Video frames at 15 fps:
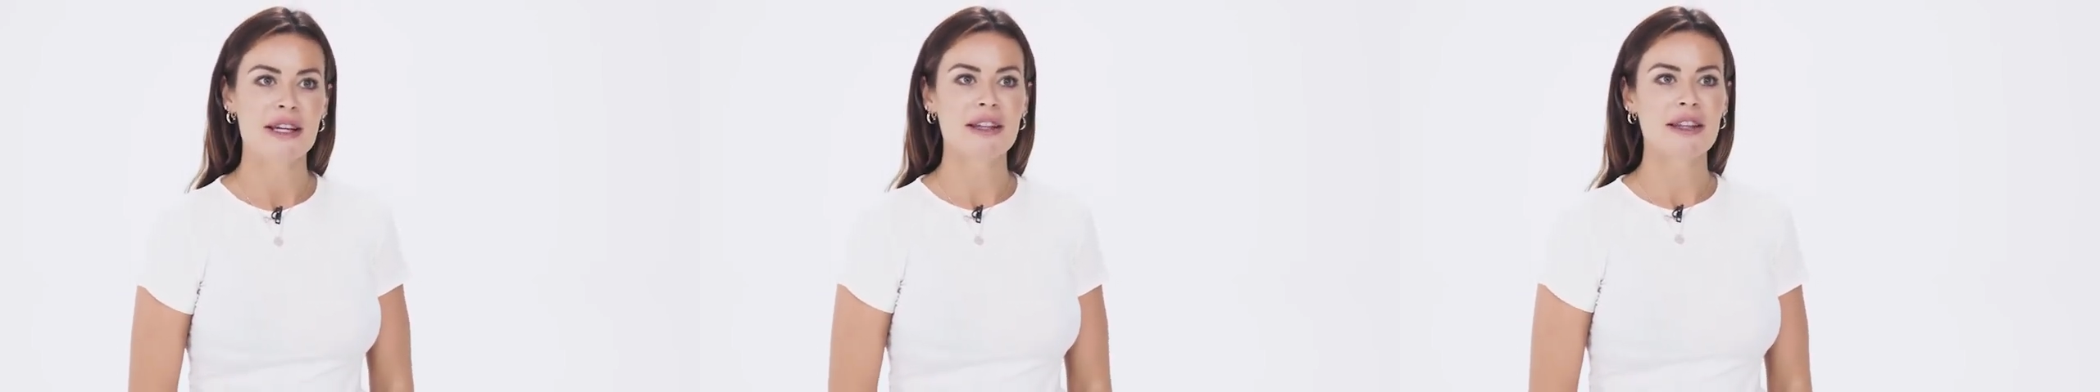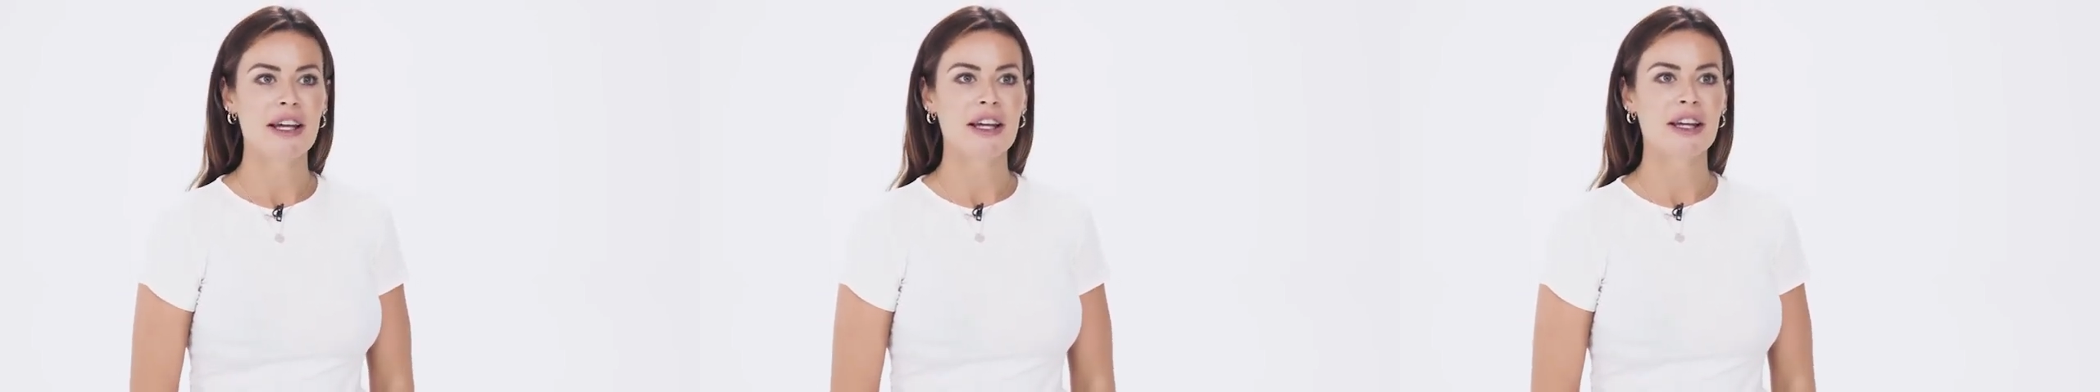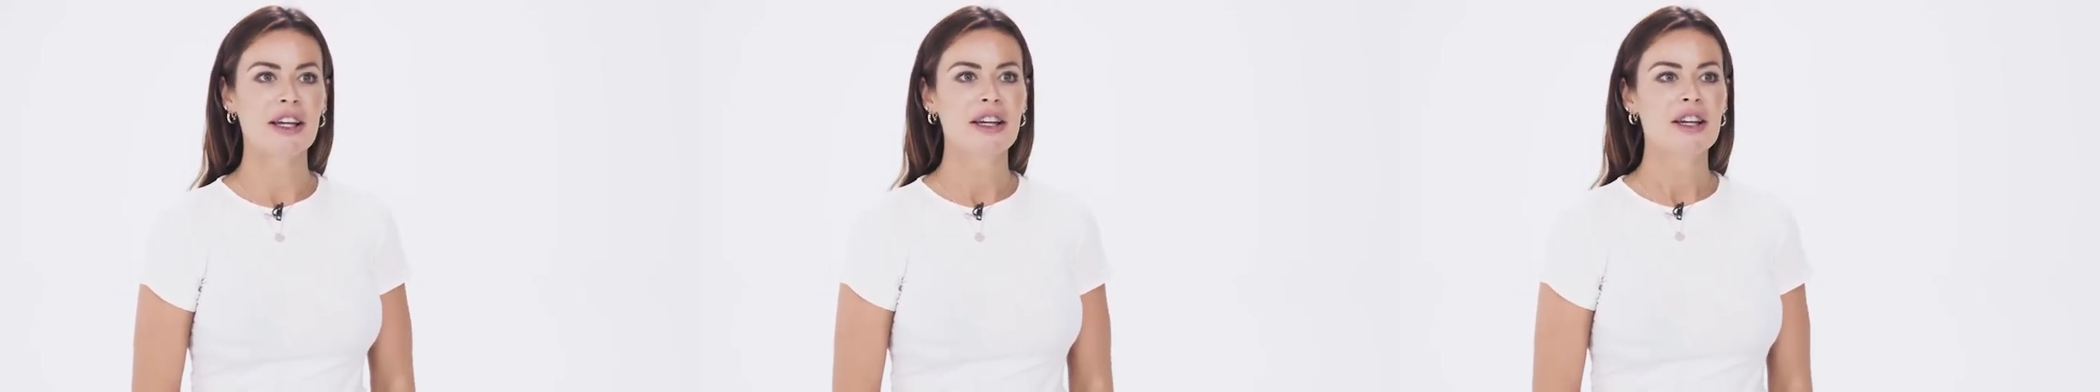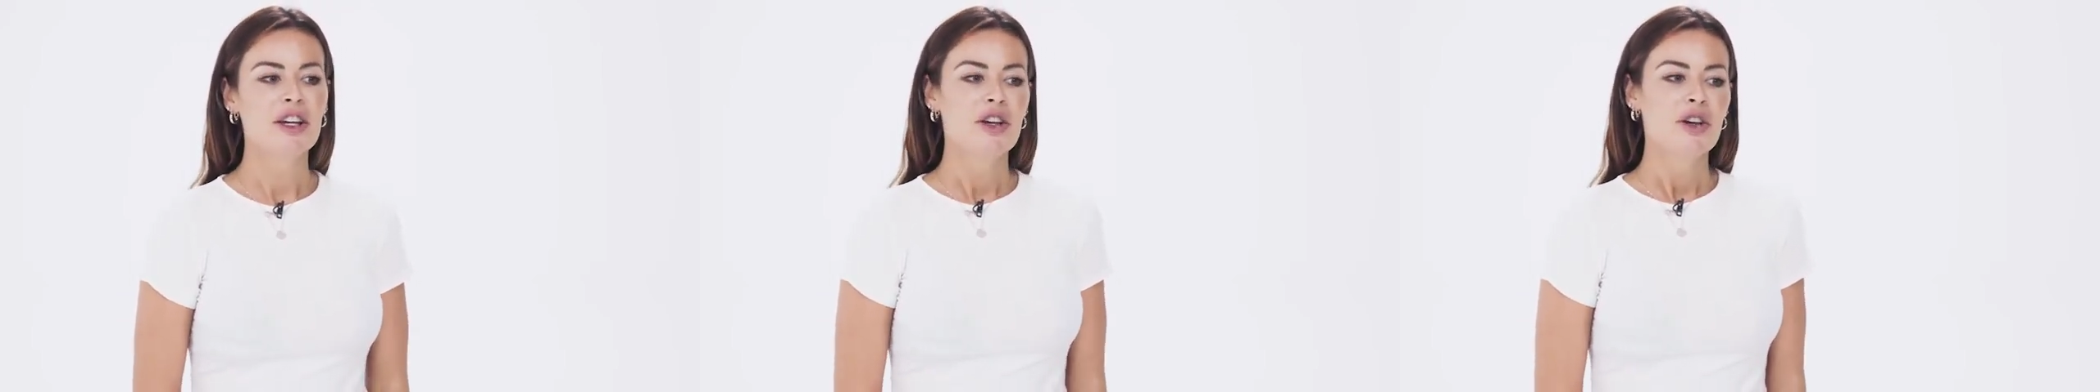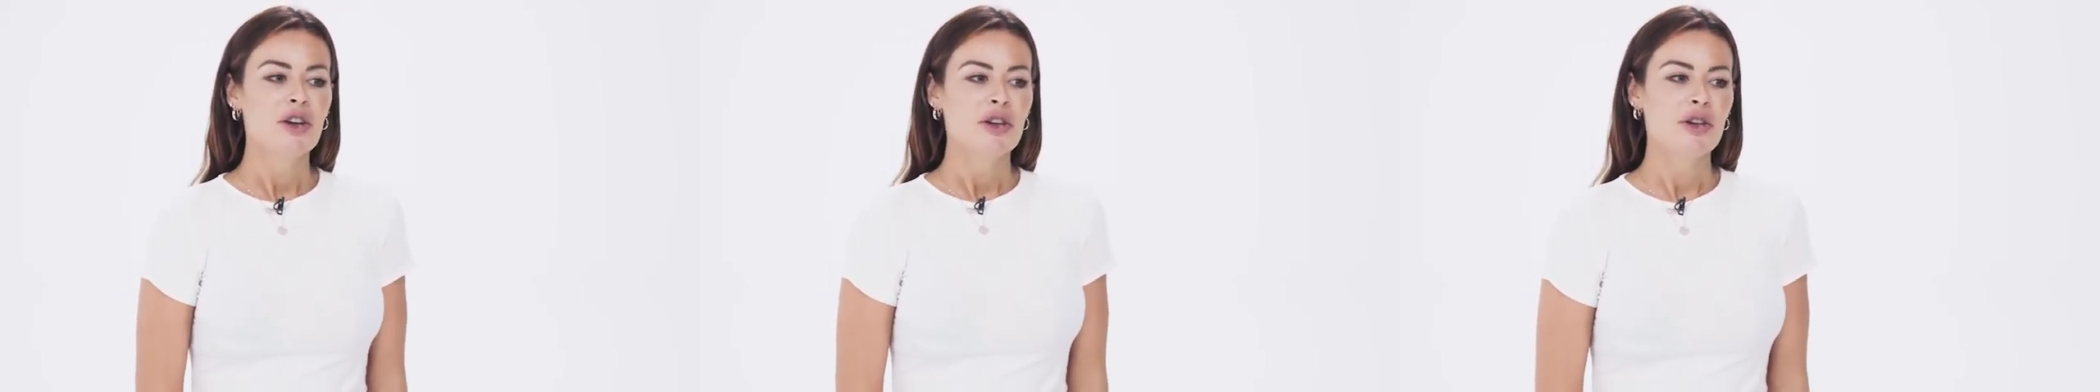I think,
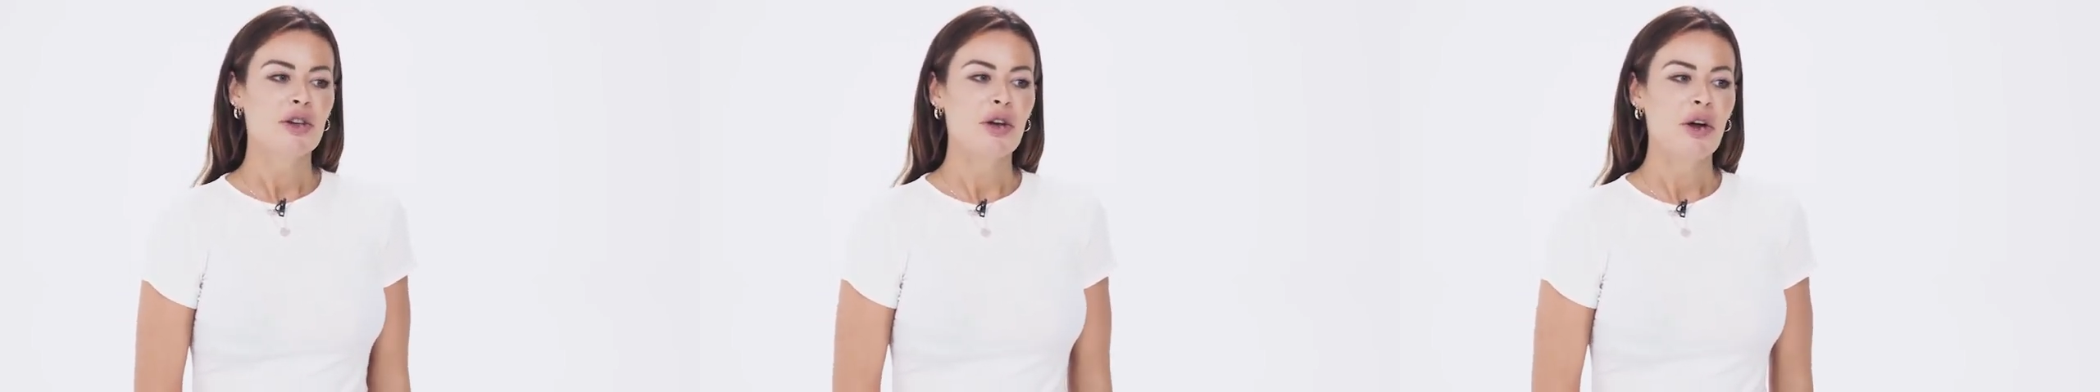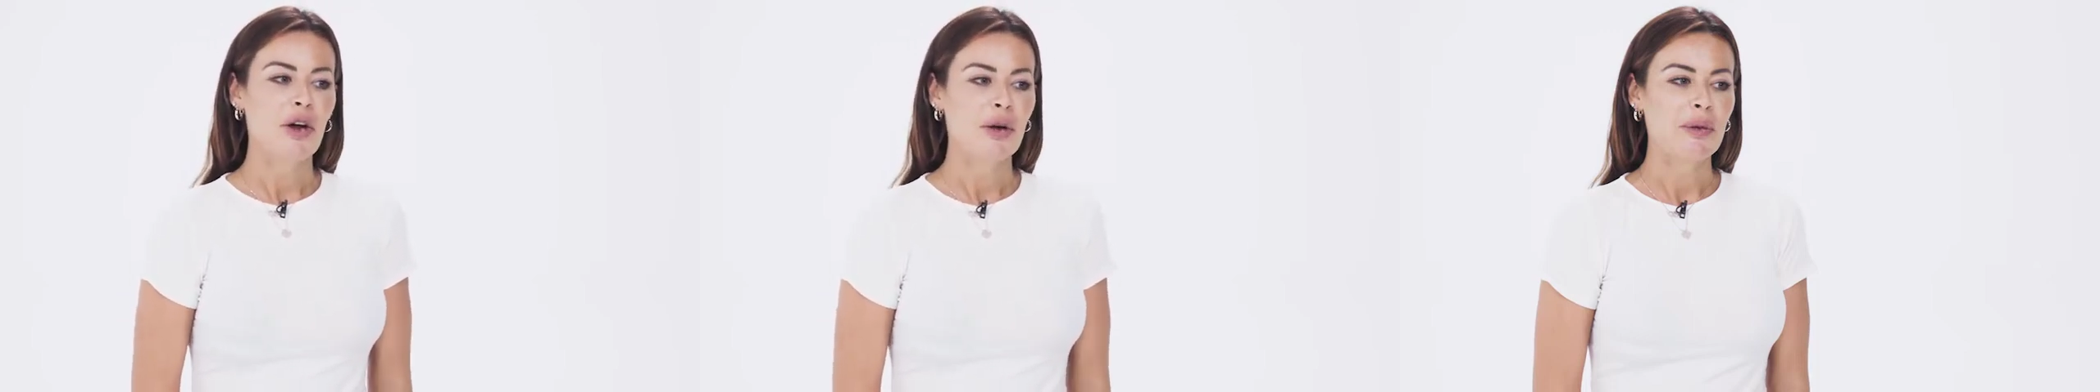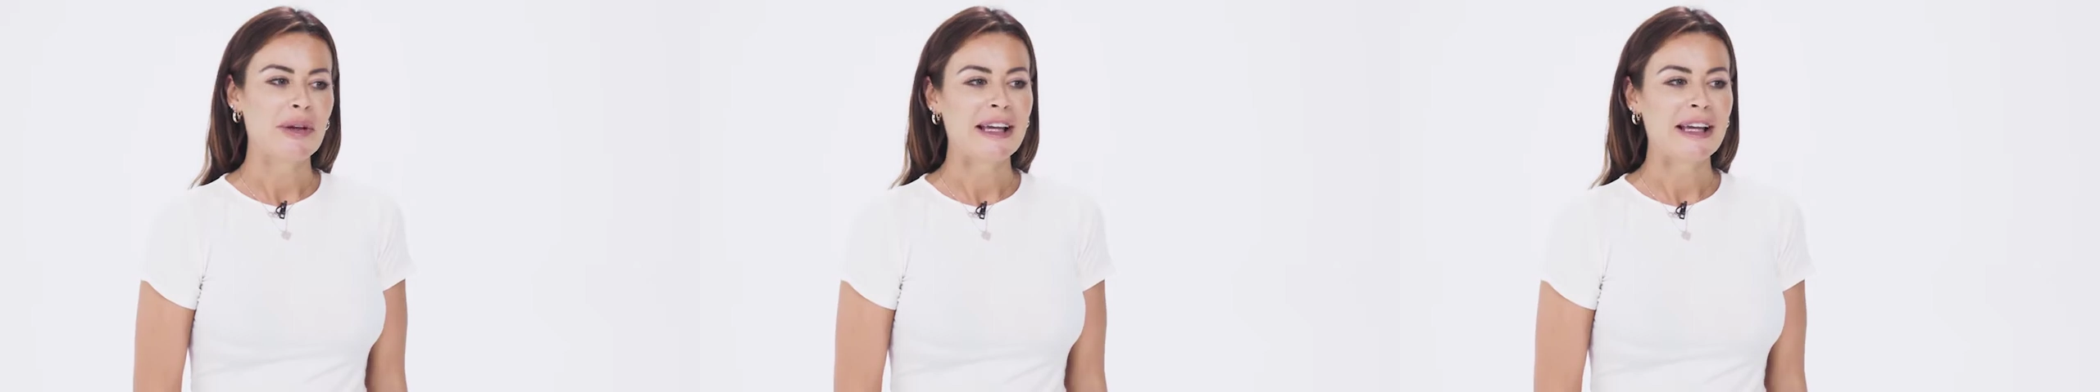you know,